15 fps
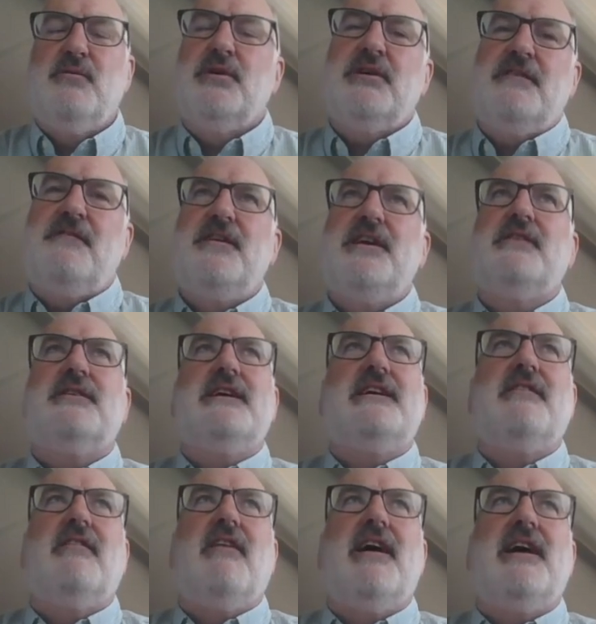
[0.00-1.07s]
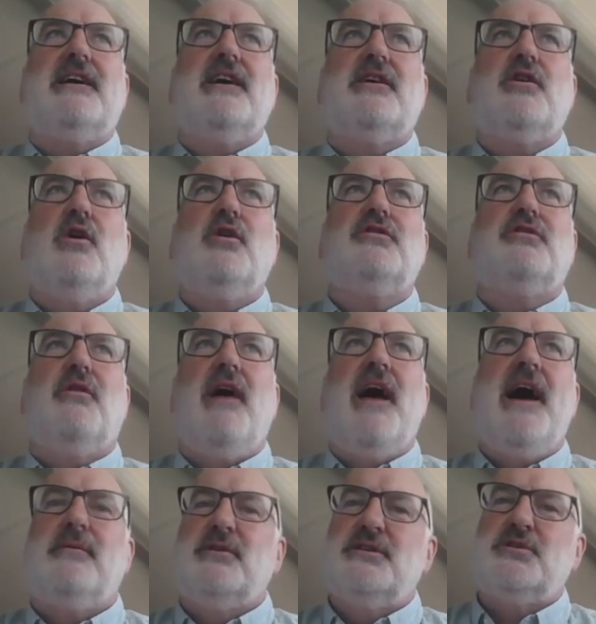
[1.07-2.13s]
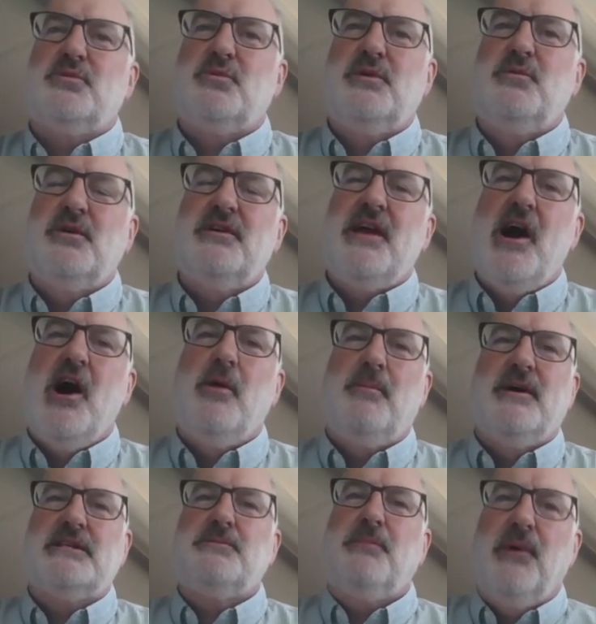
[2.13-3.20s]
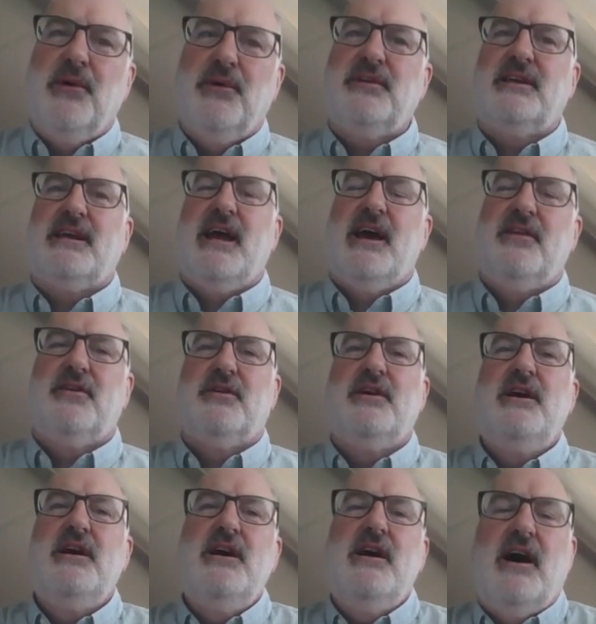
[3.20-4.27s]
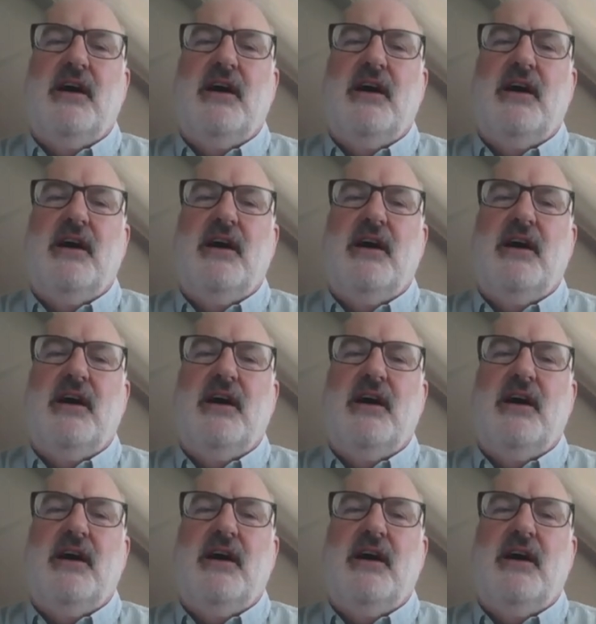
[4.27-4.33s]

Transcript: really feeling like a coastal atlas would really help us pull together